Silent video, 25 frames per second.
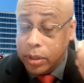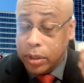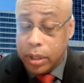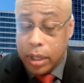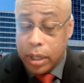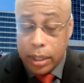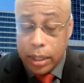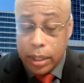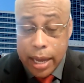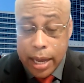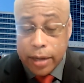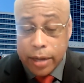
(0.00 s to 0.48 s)

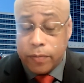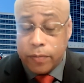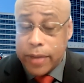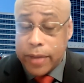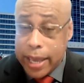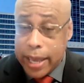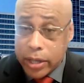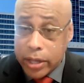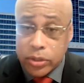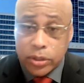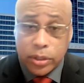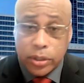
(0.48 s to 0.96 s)
A lot of
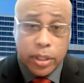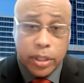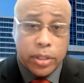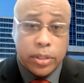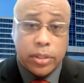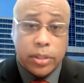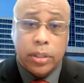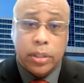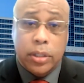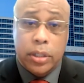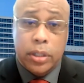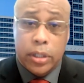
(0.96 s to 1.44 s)

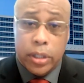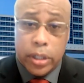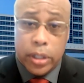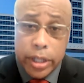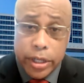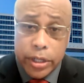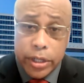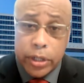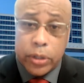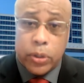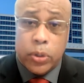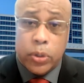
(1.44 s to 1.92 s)
excellent
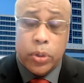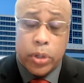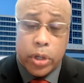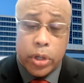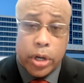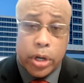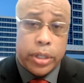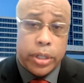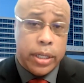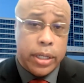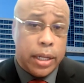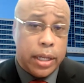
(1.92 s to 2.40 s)
clinical
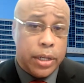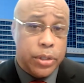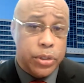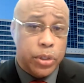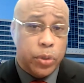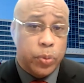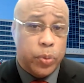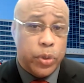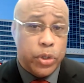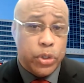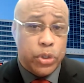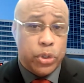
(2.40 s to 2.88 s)

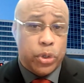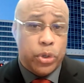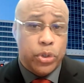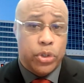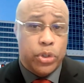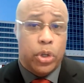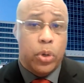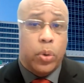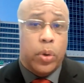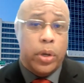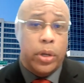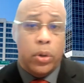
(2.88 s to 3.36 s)
cardiology
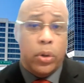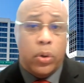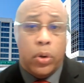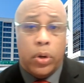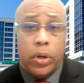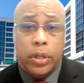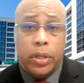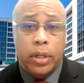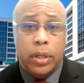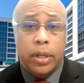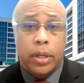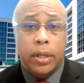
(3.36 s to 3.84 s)
research going
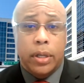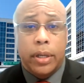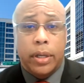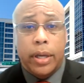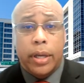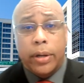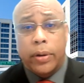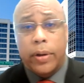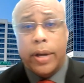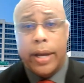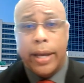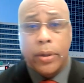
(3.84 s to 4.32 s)
on
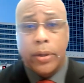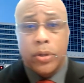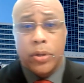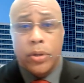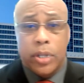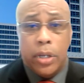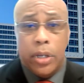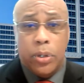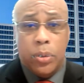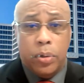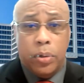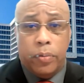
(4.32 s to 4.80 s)
at Ohio
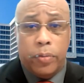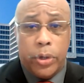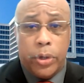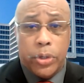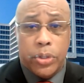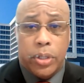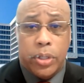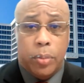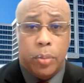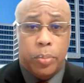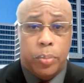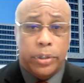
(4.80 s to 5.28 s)
State
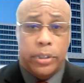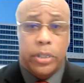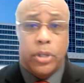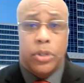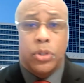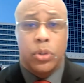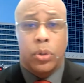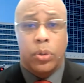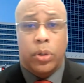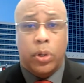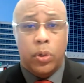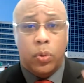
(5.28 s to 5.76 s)
University, but there's
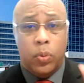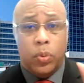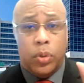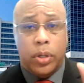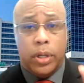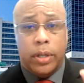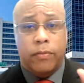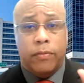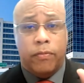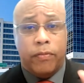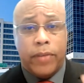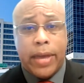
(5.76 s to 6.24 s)
only
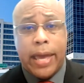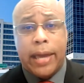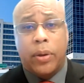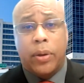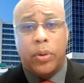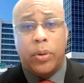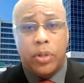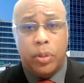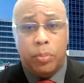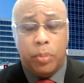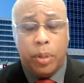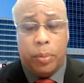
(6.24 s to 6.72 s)
one
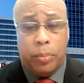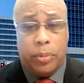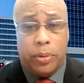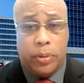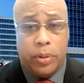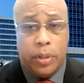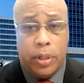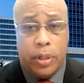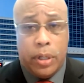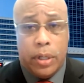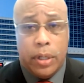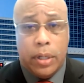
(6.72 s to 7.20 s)
faculty member
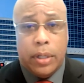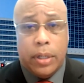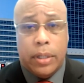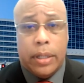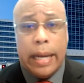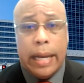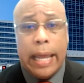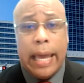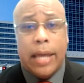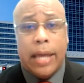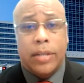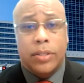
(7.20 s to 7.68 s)

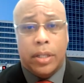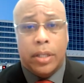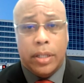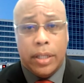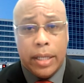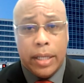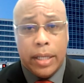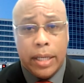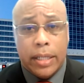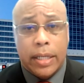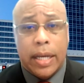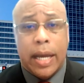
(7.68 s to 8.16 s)
that has an
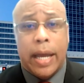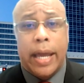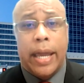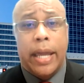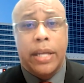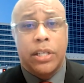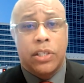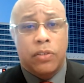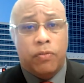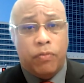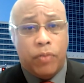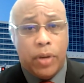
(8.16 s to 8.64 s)

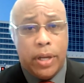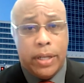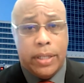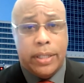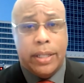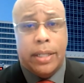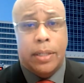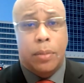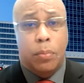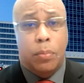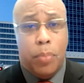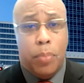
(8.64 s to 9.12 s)

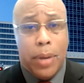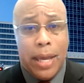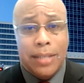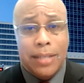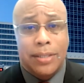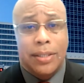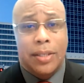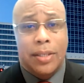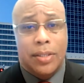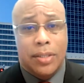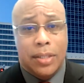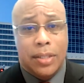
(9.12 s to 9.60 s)
NIH-funded
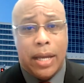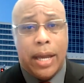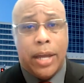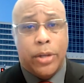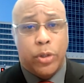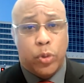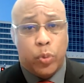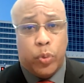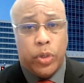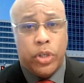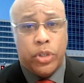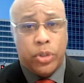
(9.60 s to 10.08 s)
basic
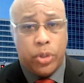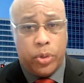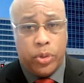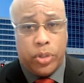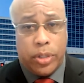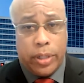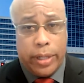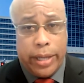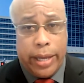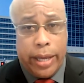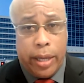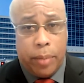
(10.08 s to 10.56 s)
science
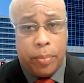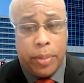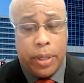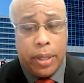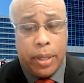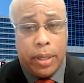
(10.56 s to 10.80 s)
research lab,